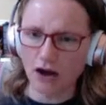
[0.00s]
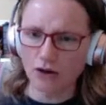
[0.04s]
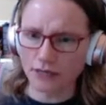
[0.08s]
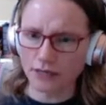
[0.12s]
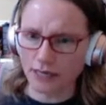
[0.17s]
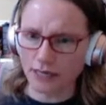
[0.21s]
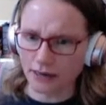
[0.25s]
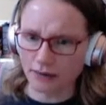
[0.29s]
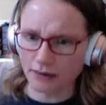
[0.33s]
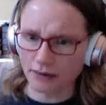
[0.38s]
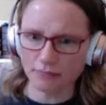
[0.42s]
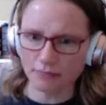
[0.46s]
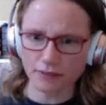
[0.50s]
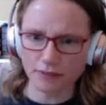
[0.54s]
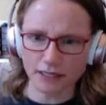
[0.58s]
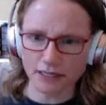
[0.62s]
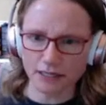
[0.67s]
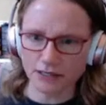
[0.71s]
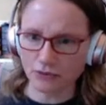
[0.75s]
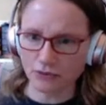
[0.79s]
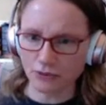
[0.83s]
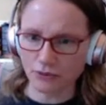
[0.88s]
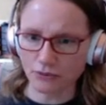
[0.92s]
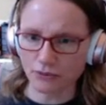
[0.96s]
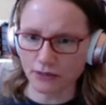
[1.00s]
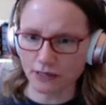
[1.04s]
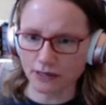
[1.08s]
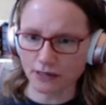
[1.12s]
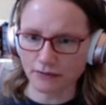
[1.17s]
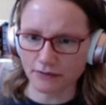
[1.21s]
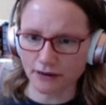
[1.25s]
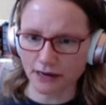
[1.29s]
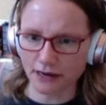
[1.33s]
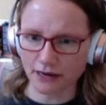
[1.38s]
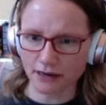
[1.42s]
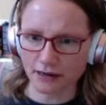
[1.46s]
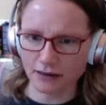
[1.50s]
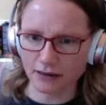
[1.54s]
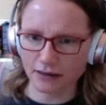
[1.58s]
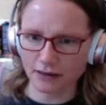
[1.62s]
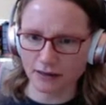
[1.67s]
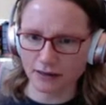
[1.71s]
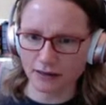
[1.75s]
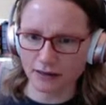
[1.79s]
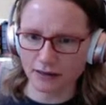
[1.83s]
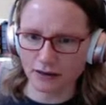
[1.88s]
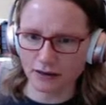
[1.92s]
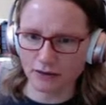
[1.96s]
Oh, yeah, because we wouldn't have had
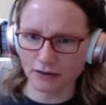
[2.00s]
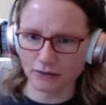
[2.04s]
the